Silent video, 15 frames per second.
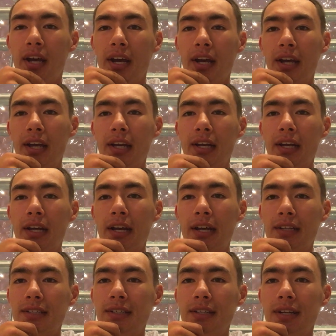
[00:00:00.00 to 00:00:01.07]
I uh,
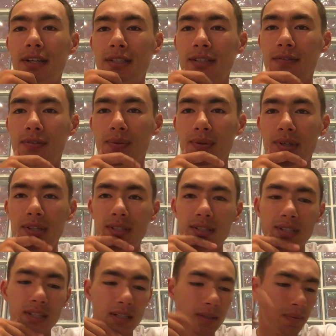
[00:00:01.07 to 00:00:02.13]
asked you guys if you wanted to
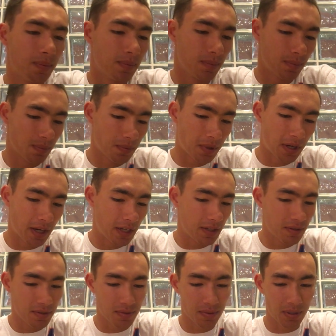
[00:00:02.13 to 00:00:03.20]
see what I
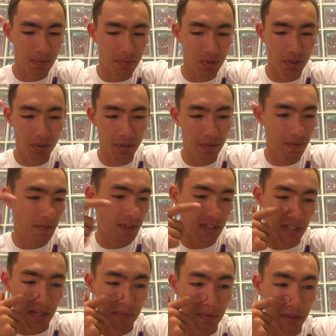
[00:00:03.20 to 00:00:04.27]
use when I'm trolling for
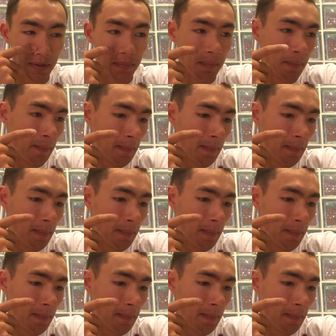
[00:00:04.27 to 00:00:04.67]
salmon.